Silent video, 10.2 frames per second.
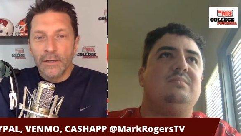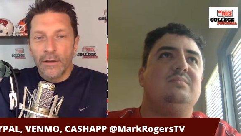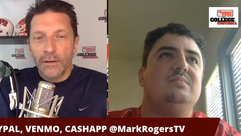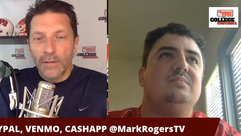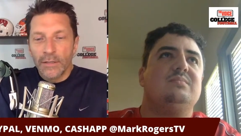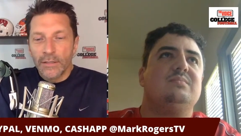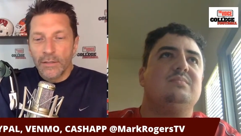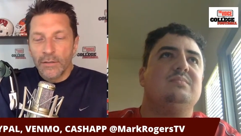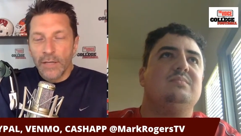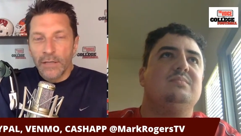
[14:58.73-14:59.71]
Speaker 1: all these
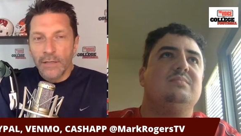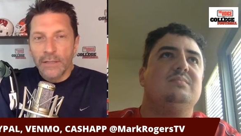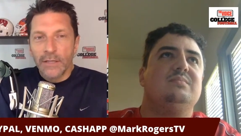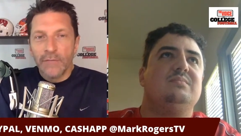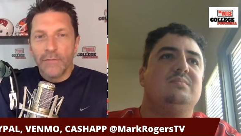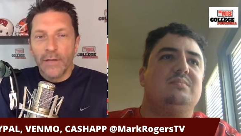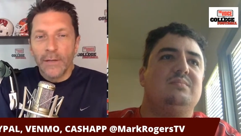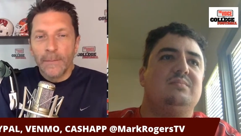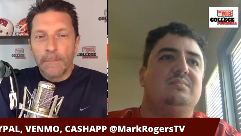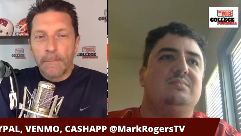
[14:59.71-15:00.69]
student athletes have
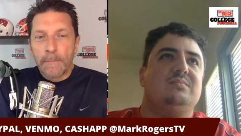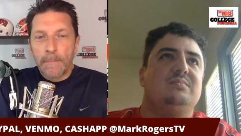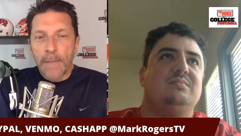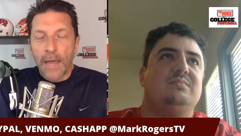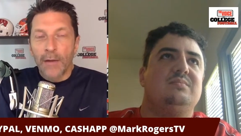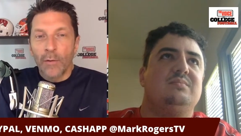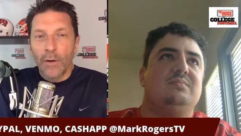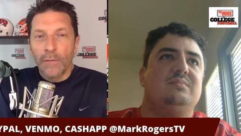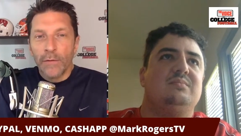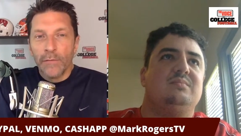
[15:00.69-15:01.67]
had
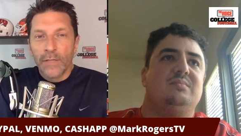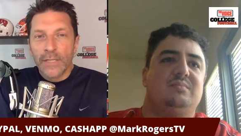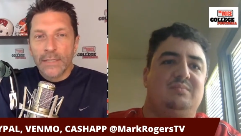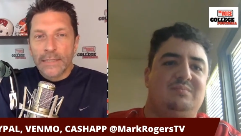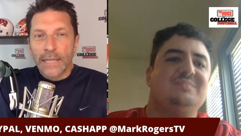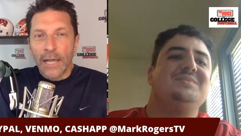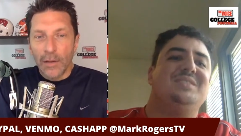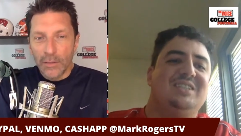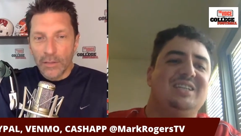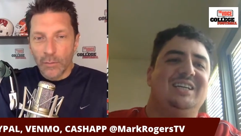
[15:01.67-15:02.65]
quite a few visits
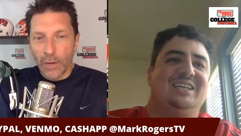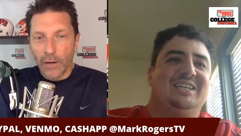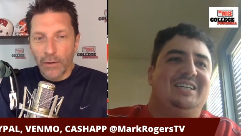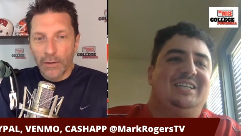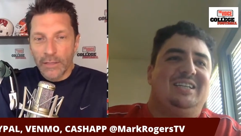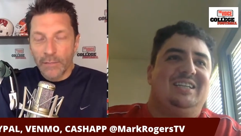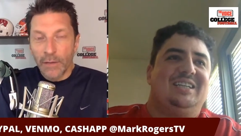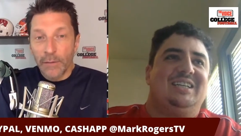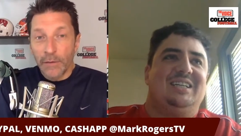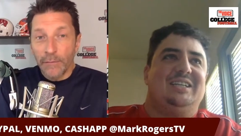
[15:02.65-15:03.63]
elsewhere, and this might be